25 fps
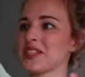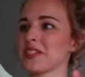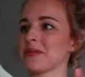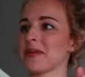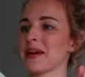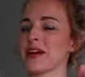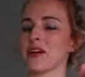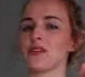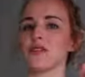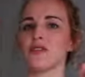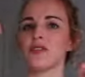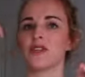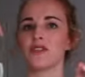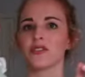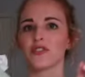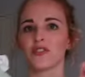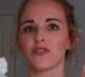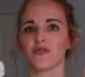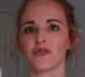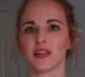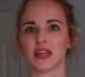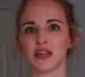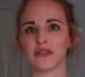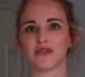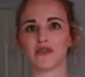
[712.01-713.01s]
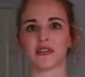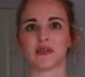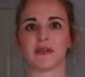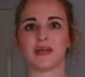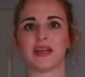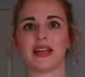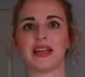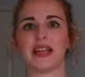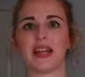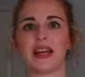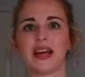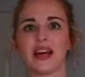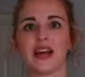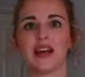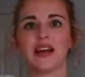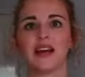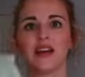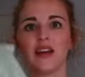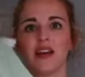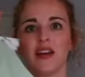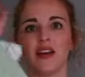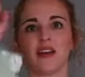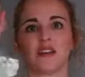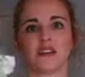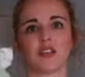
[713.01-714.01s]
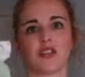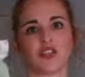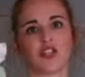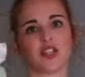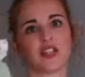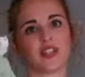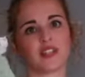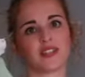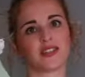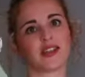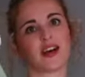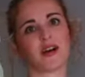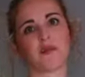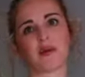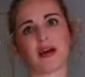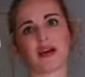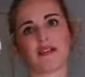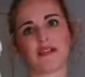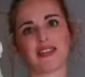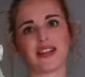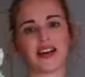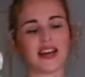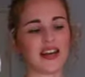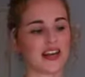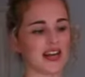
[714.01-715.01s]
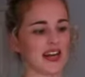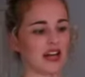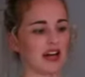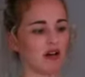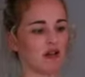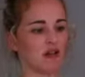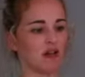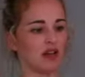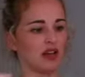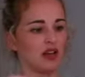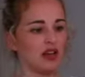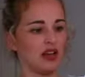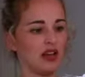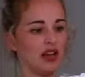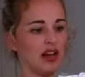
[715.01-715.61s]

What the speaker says: So I got 0 to 3 for Amelia, so she can start wearing that now.